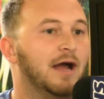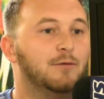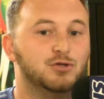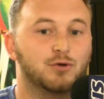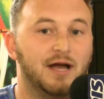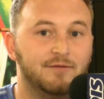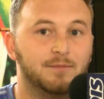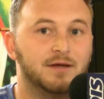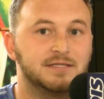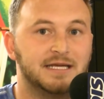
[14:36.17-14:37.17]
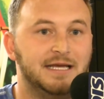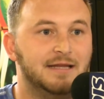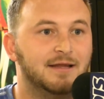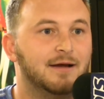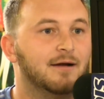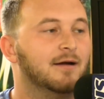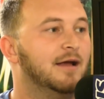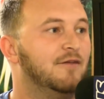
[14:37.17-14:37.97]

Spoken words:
I would drive up there to eat there.